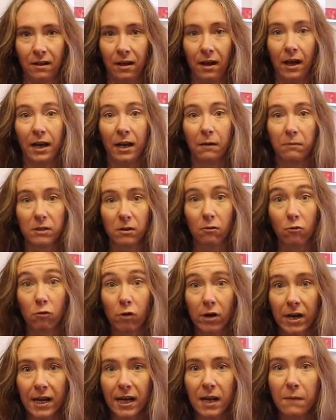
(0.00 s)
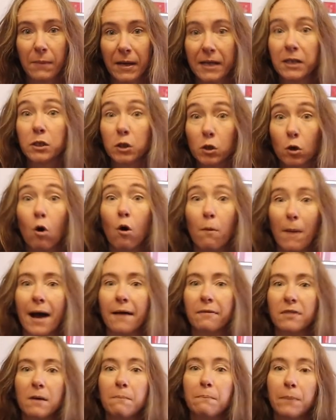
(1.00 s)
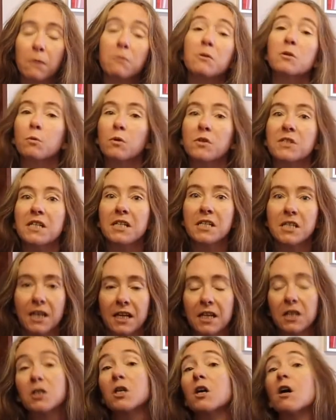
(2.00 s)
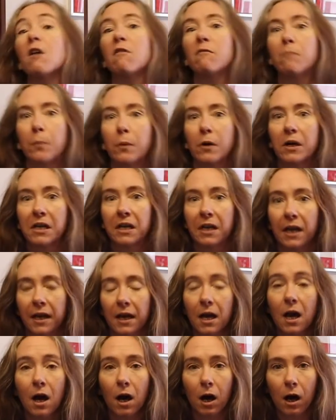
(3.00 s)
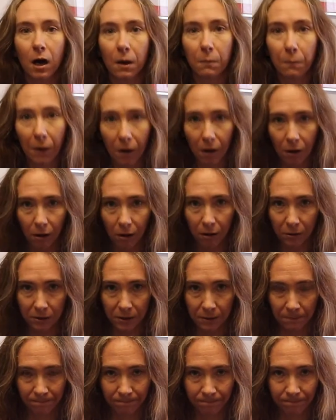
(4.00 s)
And it was a really big storm and the boat was in danger of breaking apart.